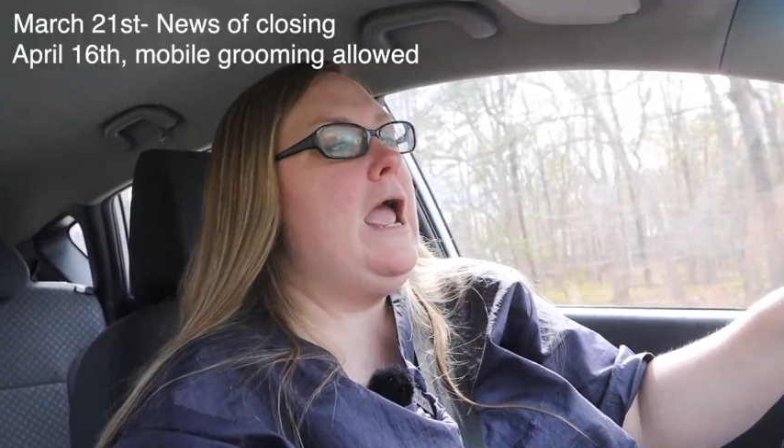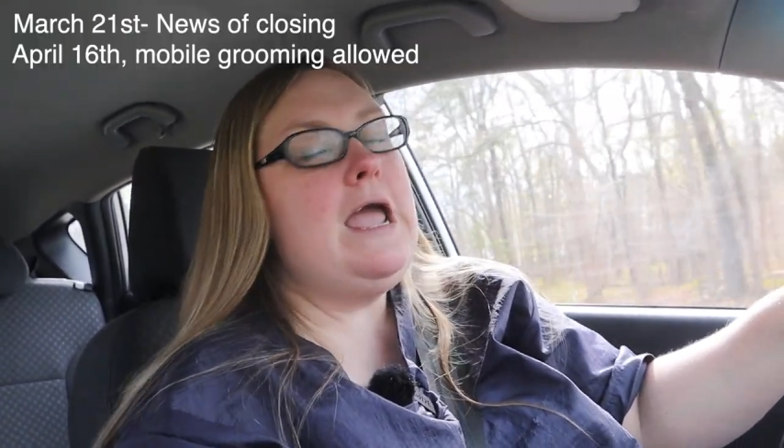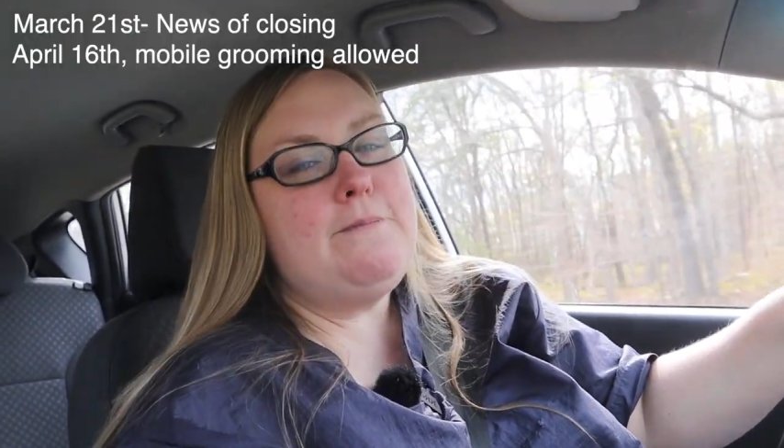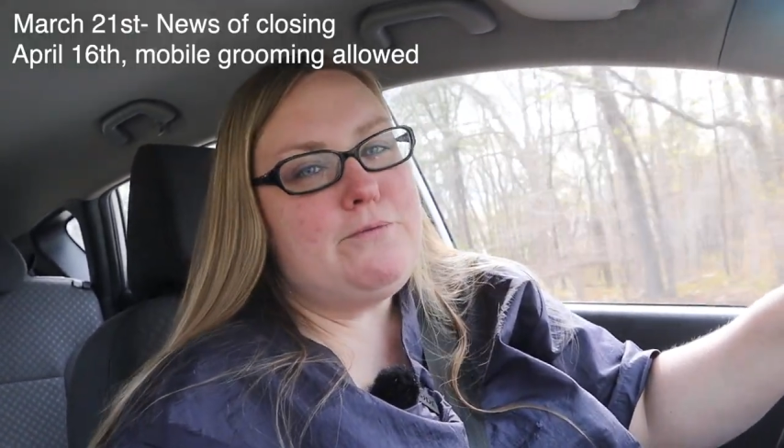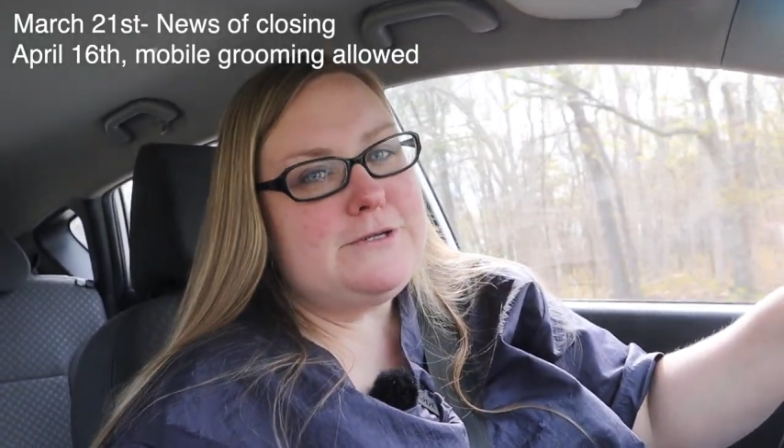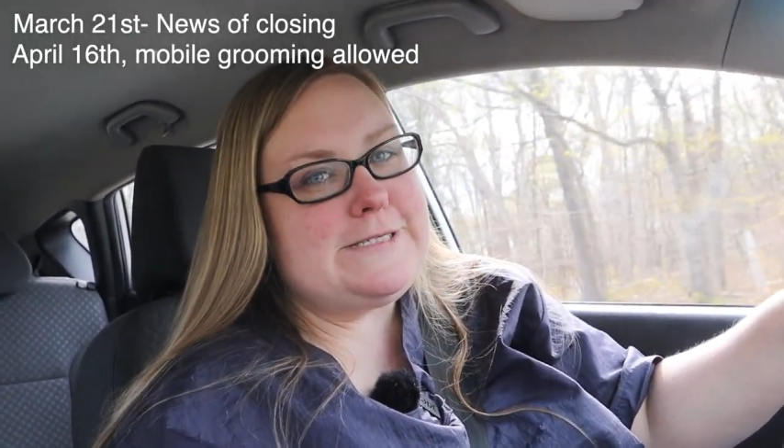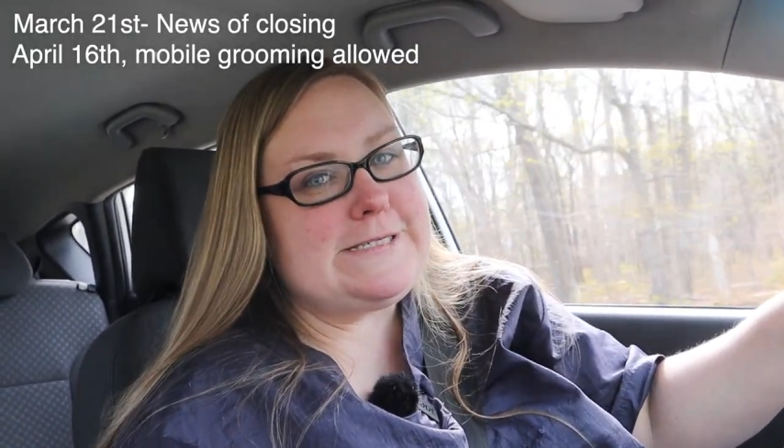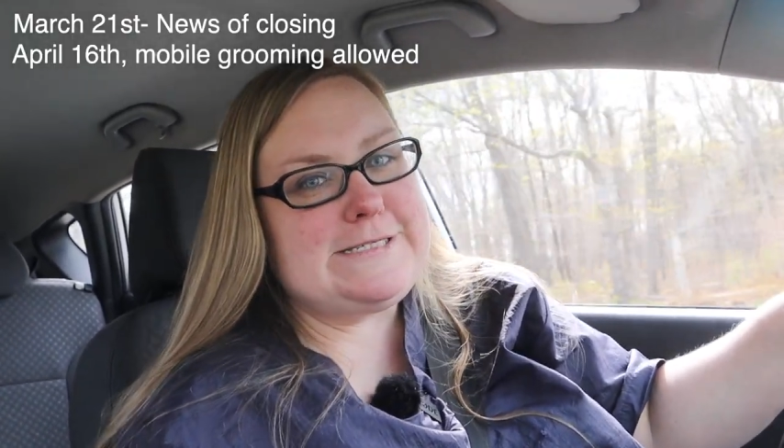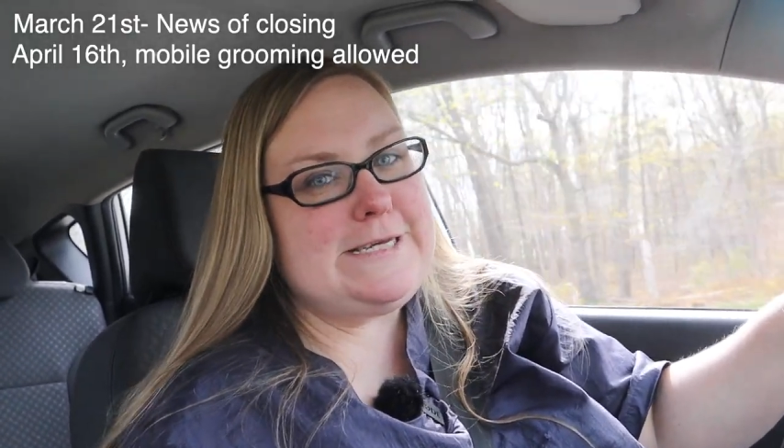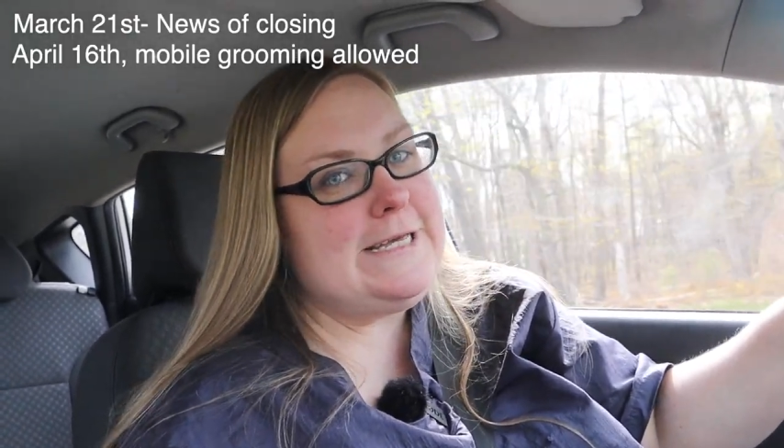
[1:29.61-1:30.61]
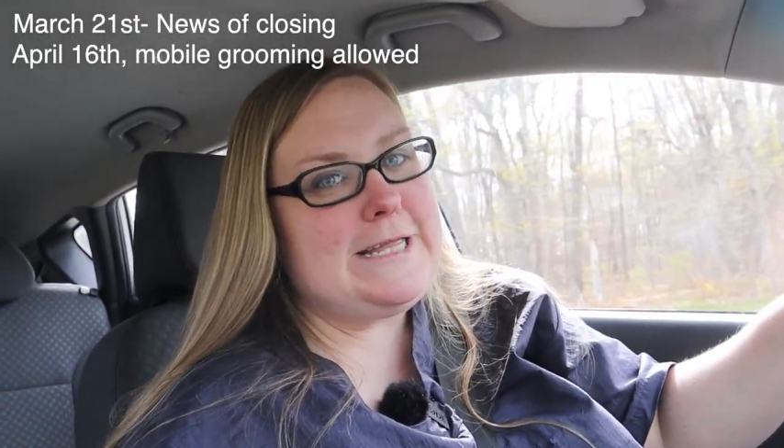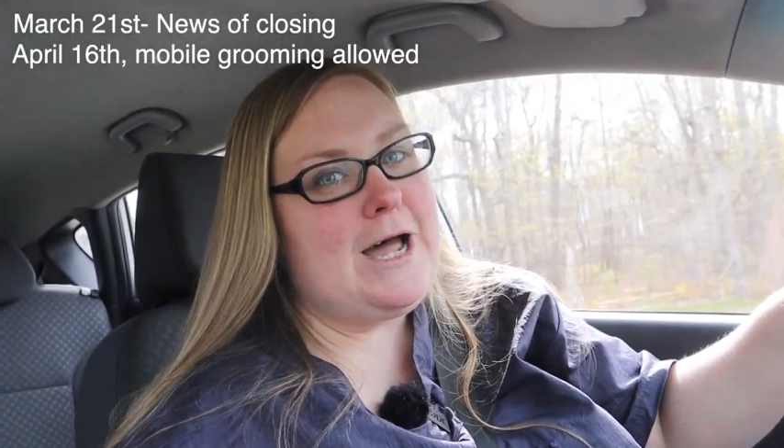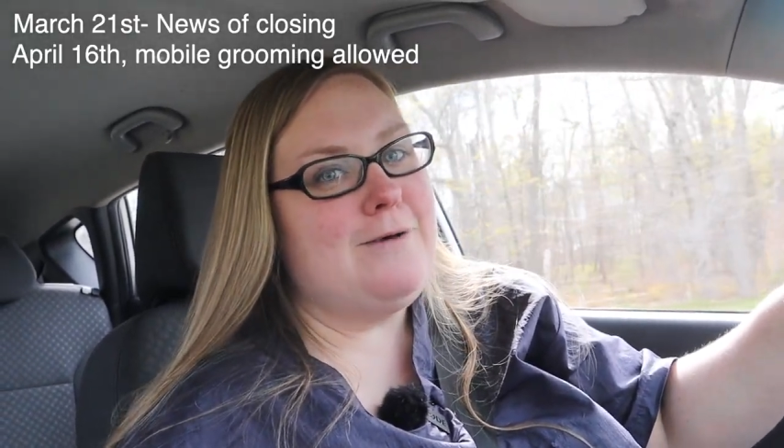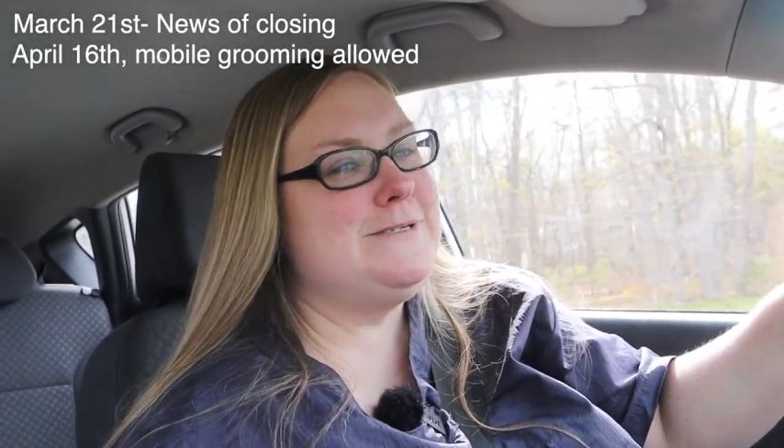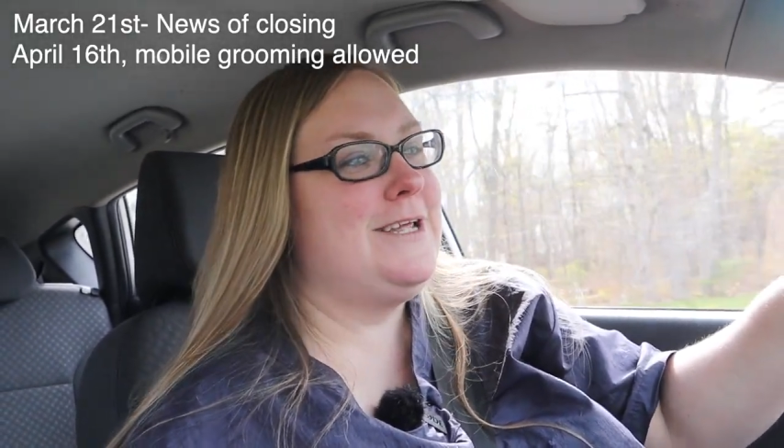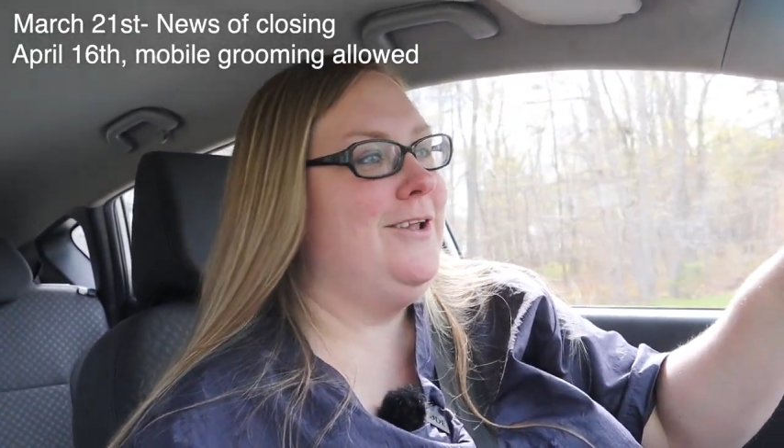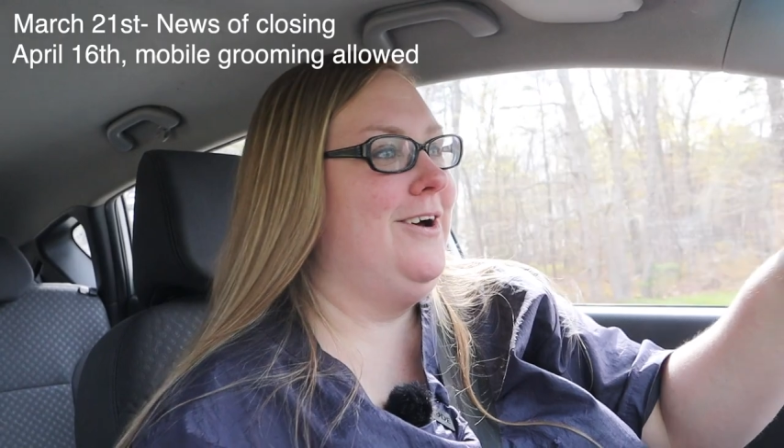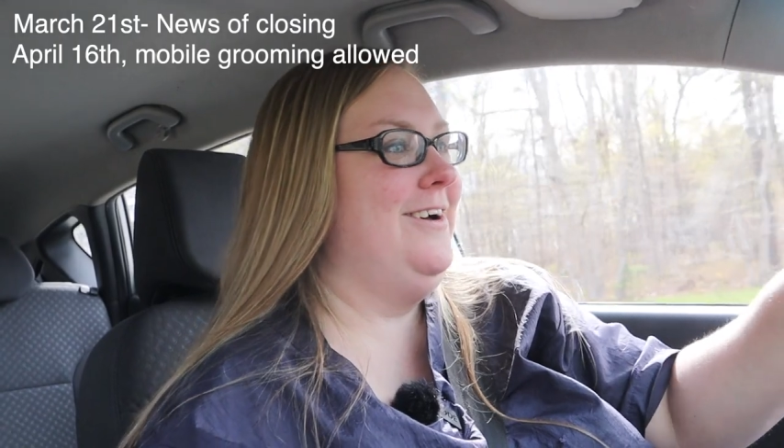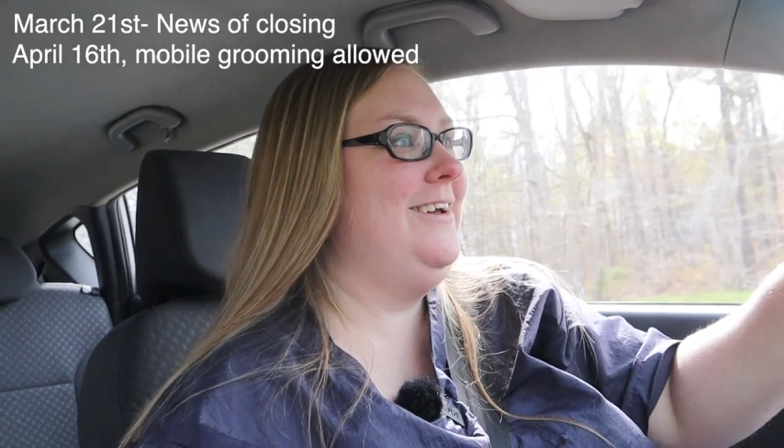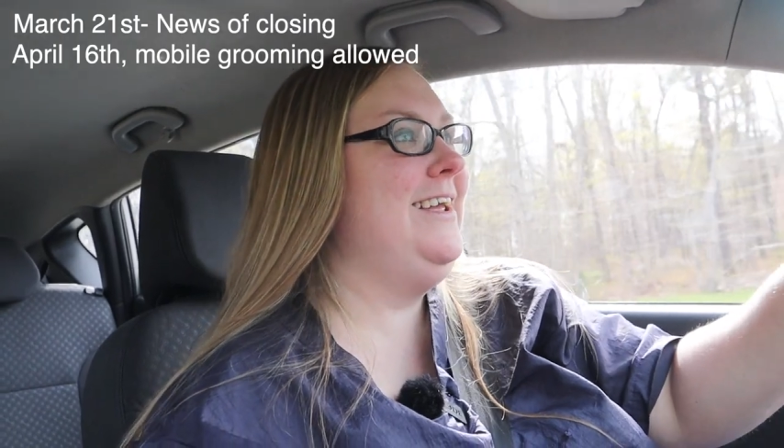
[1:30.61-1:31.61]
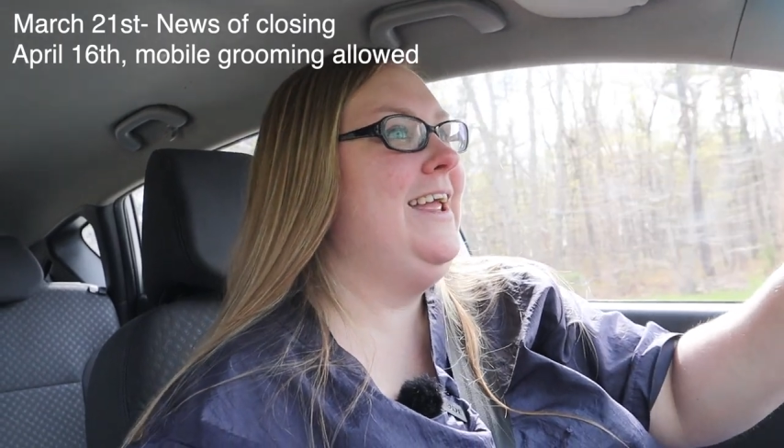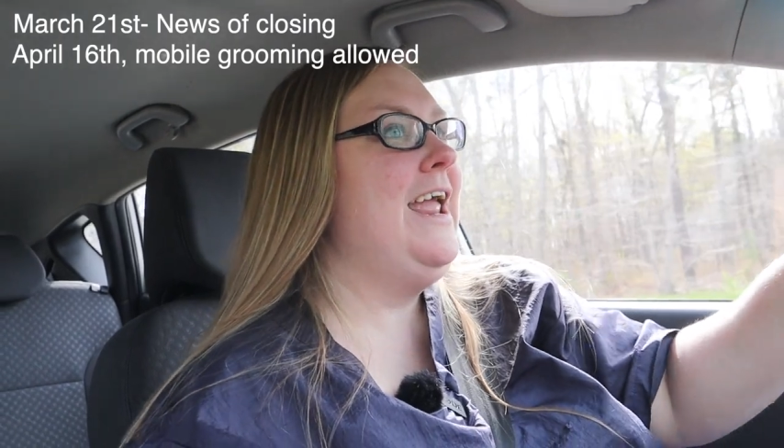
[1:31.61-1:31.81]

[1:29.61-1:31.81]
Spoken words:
April 16th comes along